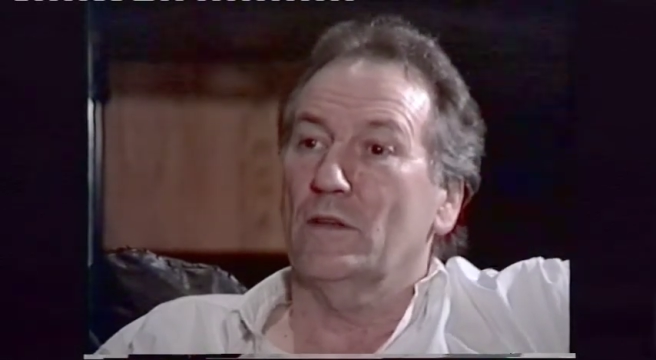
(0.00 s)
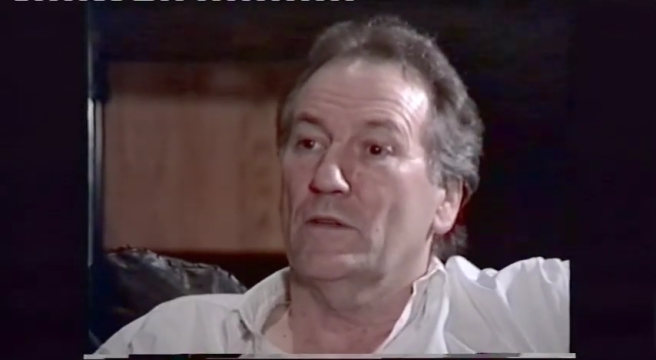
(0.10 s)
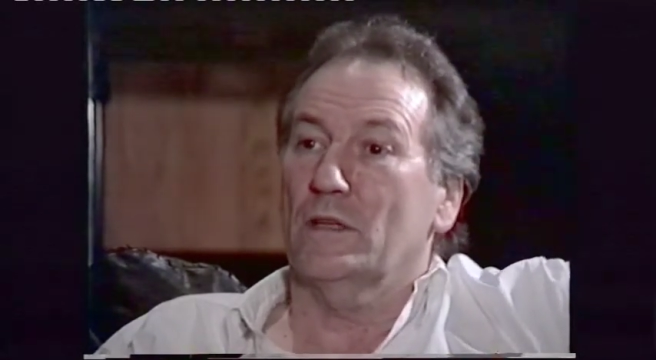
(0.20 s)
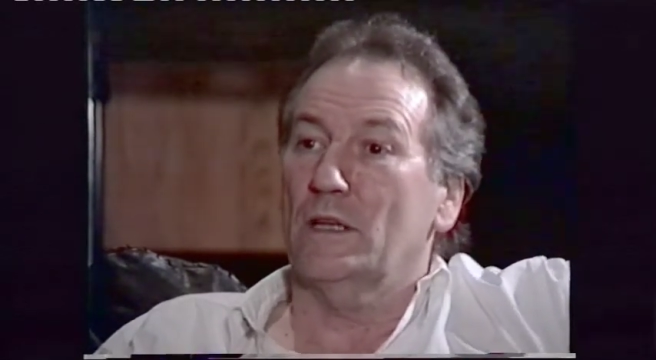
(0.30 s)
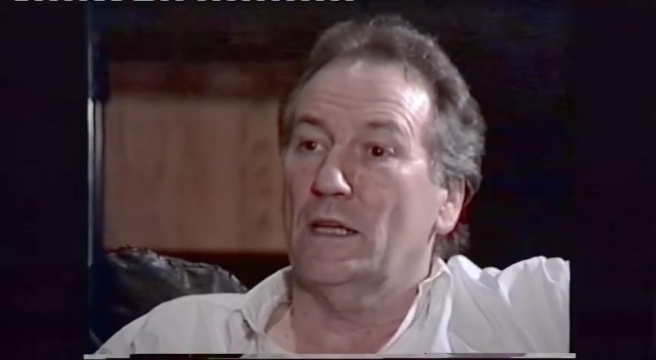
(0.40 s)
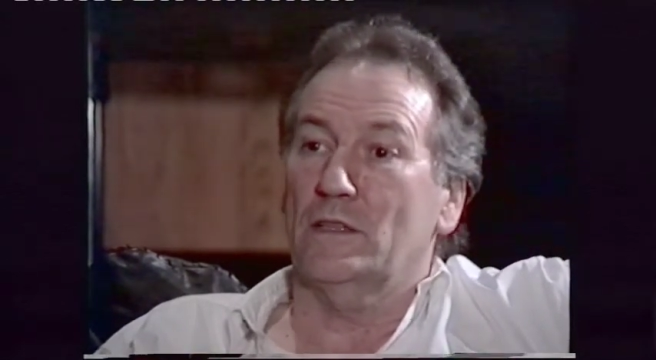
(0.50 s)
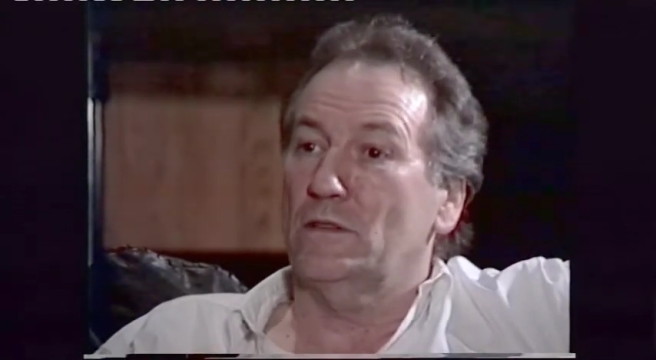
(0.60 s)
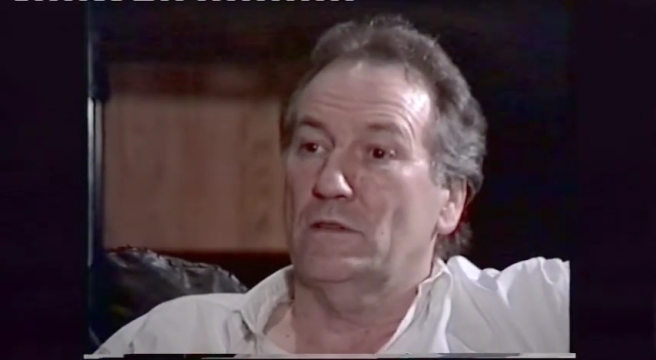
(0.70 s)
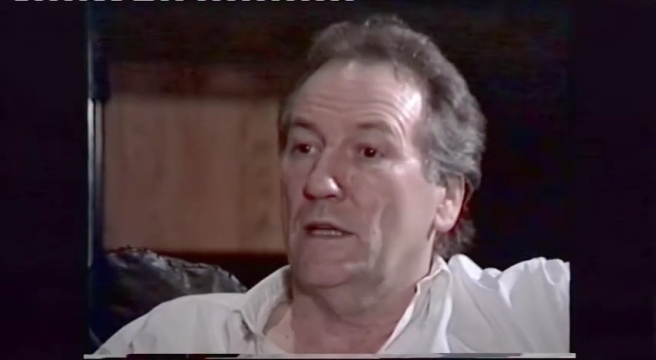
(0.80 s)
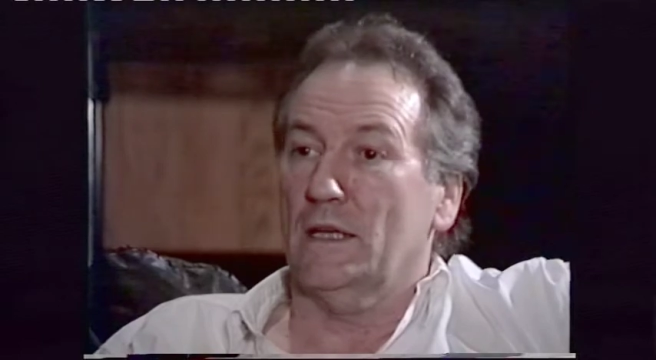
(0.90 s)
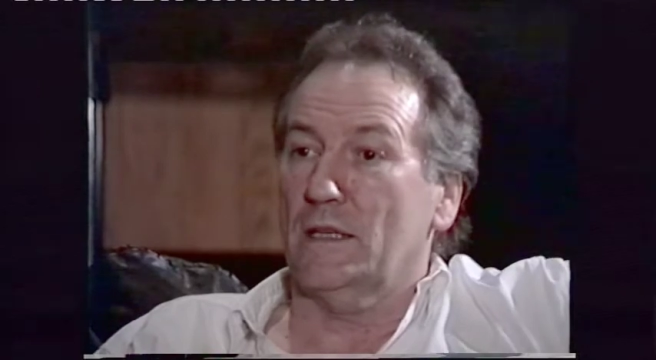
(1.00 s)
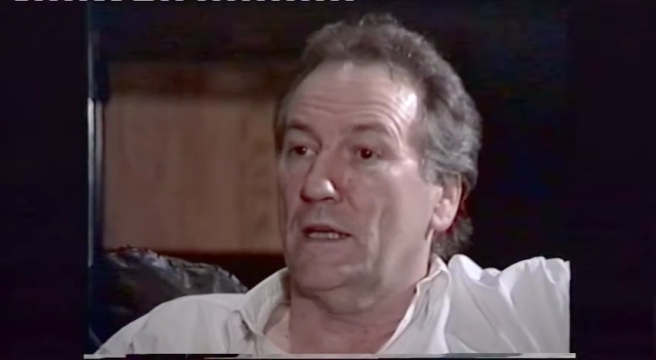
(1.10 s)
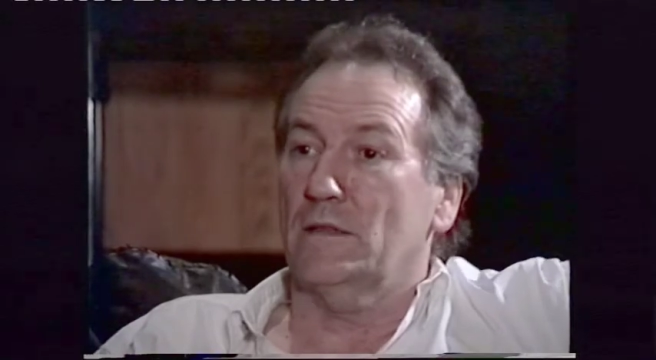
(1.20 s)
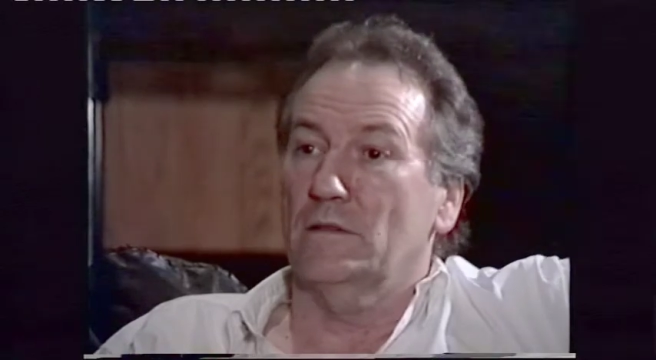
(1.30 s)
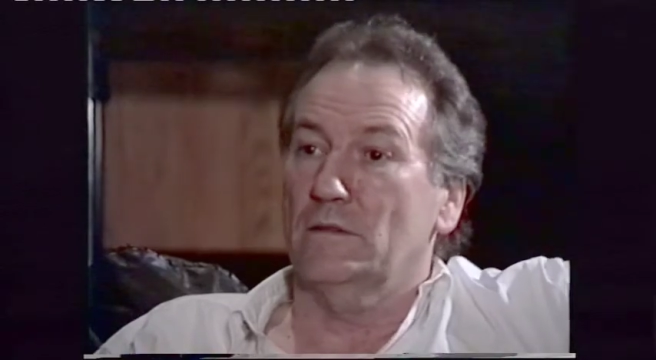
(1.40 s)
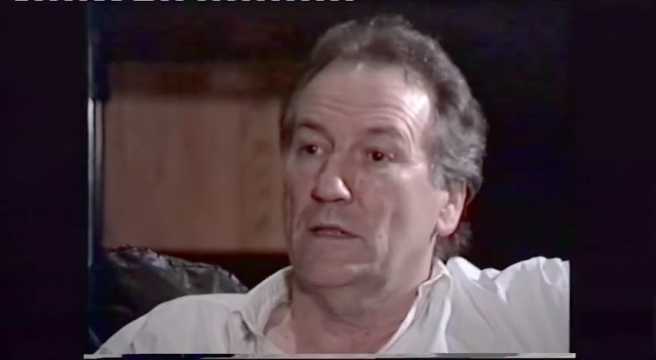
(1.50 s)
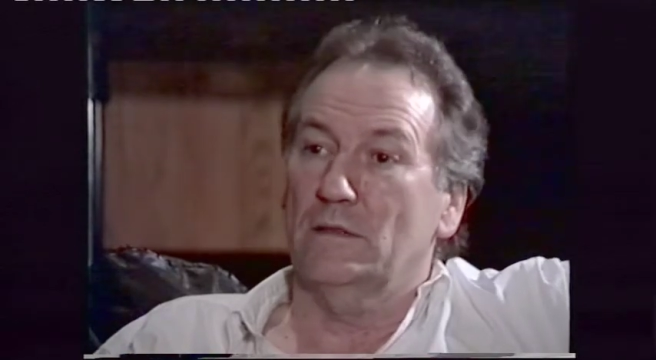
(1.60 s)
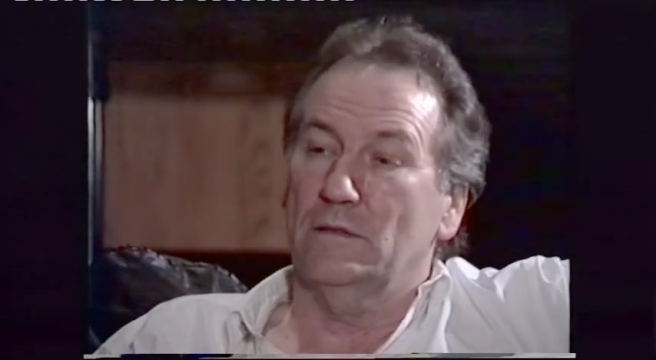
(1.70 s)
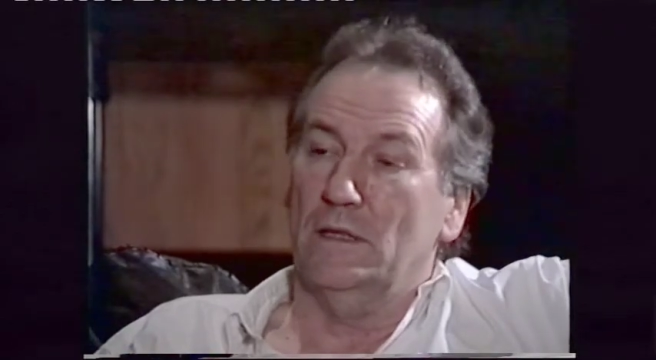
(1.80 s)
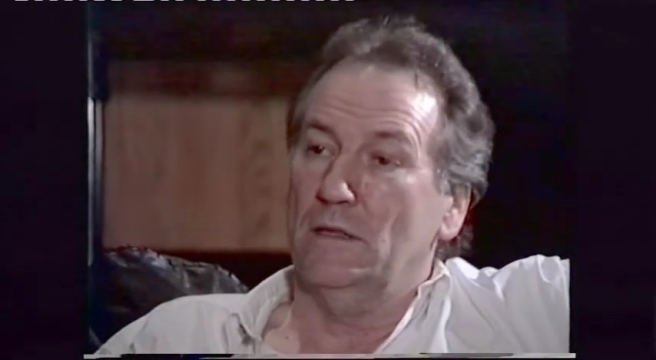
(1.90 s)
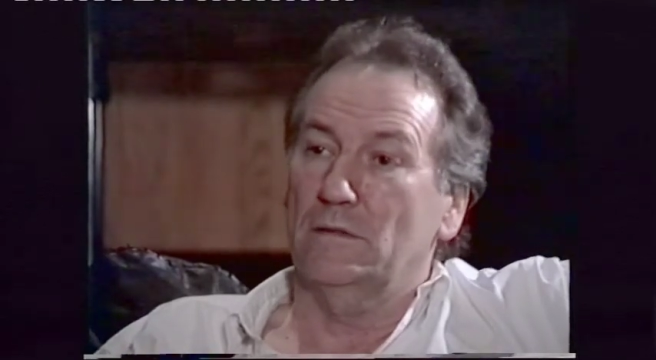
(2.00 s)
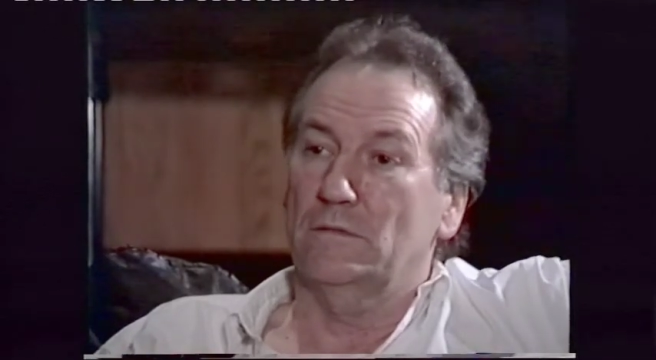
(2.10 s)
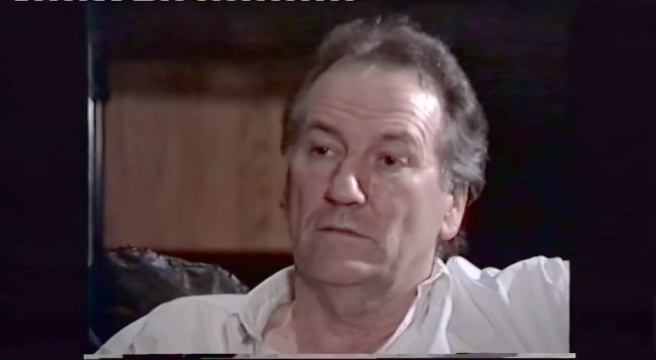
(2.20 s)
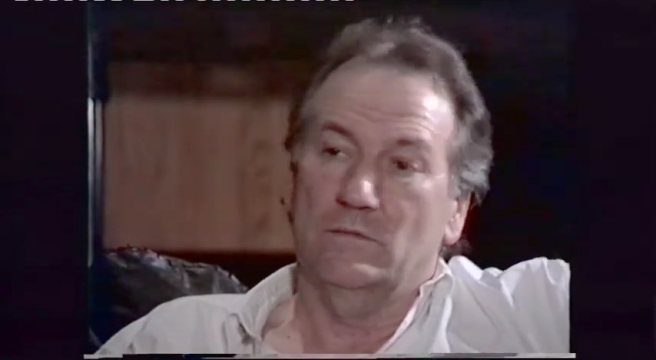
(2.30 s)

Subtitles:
on the night like that and